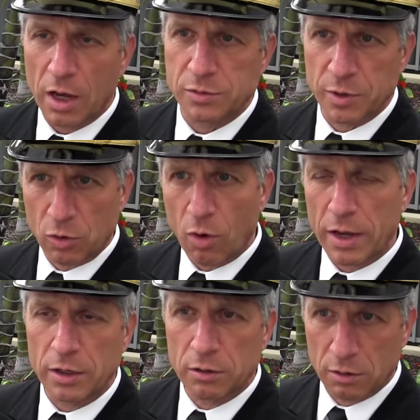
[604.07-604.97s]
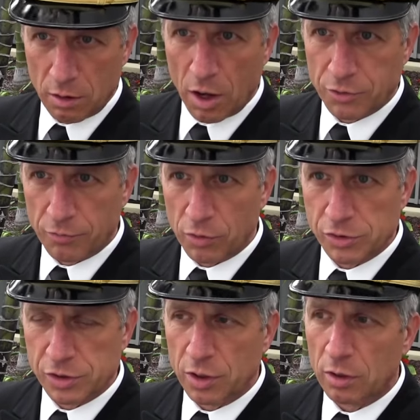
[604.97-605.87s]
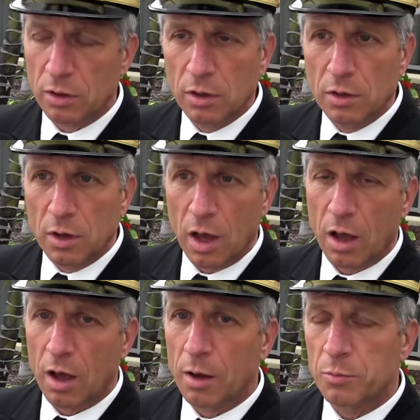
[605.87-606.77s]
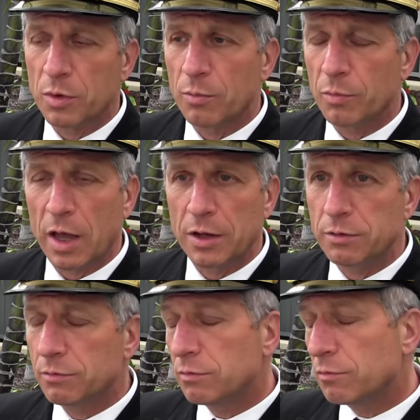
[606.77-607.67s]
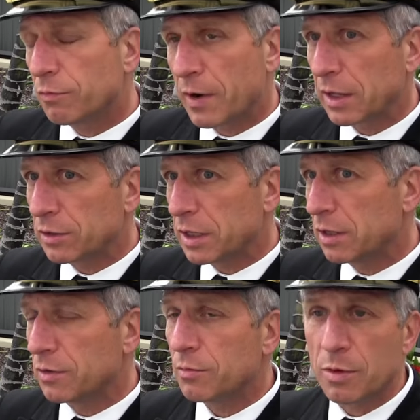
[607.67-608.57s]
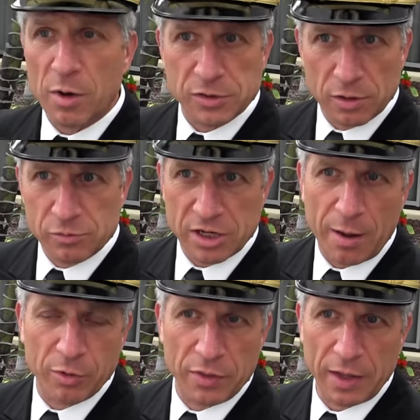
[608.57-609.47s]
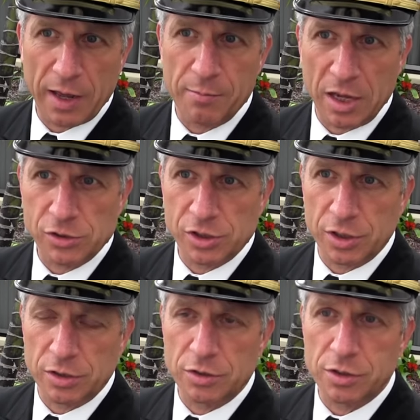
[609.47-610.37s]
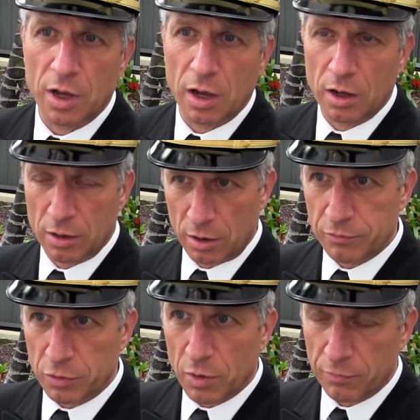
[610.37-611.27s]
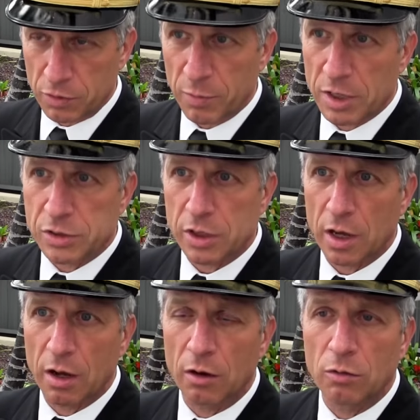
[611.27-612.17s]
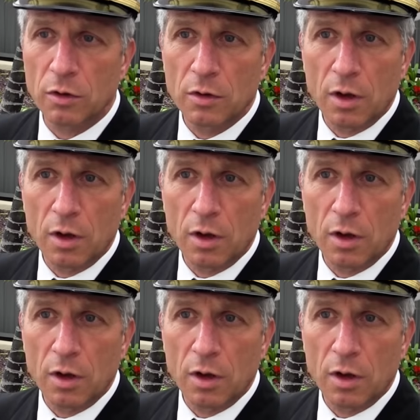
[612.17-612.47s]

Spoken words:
has been quite controversial. But frankly, the Muslim chaplain that I mentioned a few minutes ago,